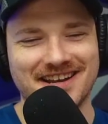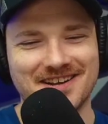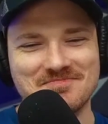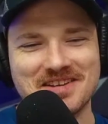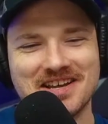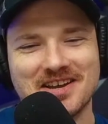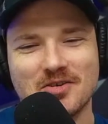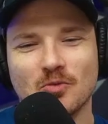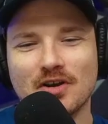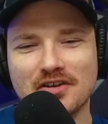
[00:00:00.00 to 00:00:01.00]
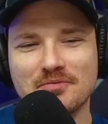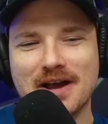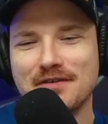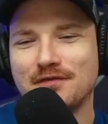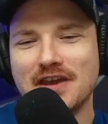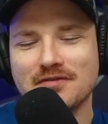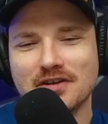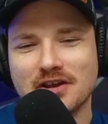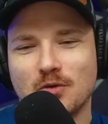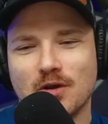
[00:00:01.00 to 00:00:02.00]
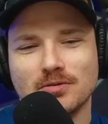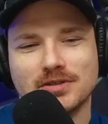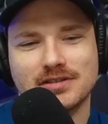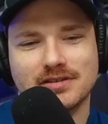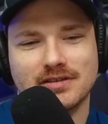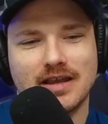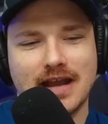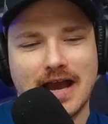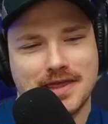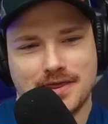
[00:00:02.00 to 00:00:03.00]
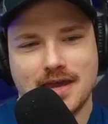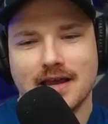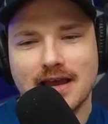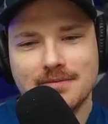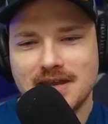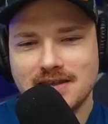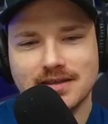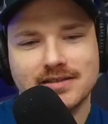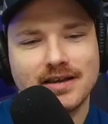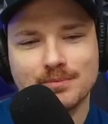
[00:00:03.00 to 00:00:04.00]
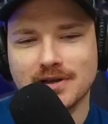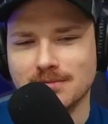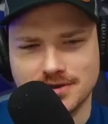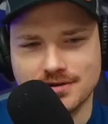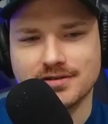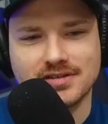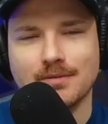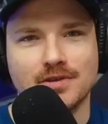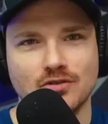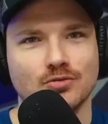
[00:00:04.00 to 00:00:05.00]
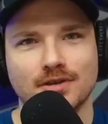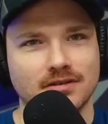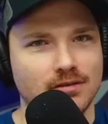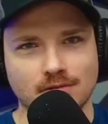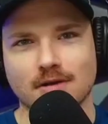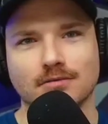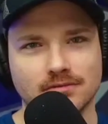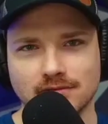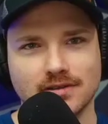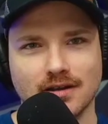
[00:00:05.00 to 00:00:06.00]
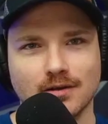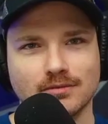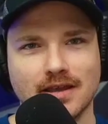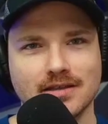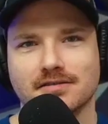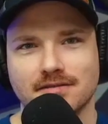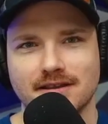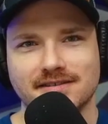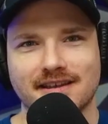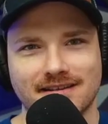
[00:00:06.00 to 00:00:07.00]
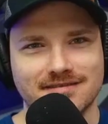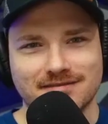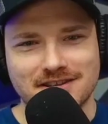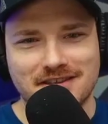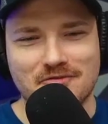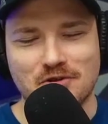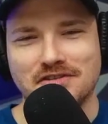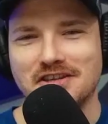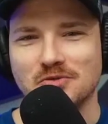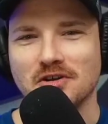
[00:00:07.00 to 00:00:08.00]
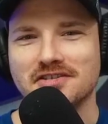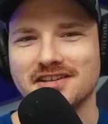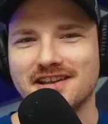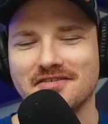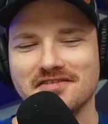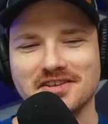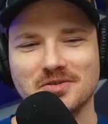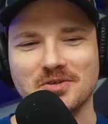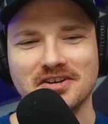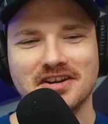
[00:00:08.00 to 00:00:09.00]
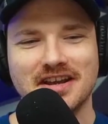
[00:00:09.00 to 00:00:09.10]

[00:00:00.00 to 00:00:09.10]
Um, one of my favorite quotes, and I think I made this up, but I'm sure some human throughout you know history has said it. They put these words together in this order.